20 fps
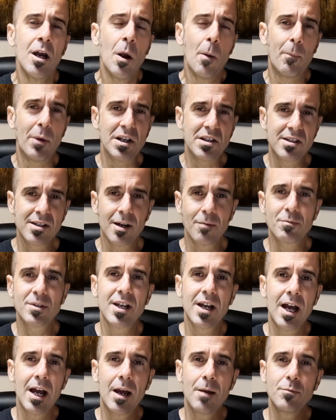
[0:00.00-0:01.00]
but
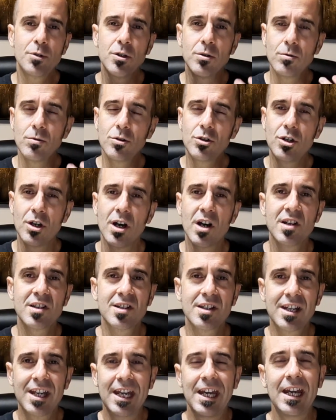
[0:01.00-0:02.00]
sometimes you
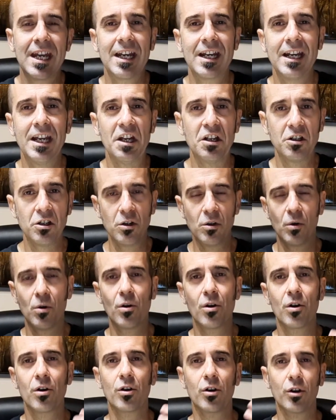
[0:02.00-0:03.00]
just can't ignore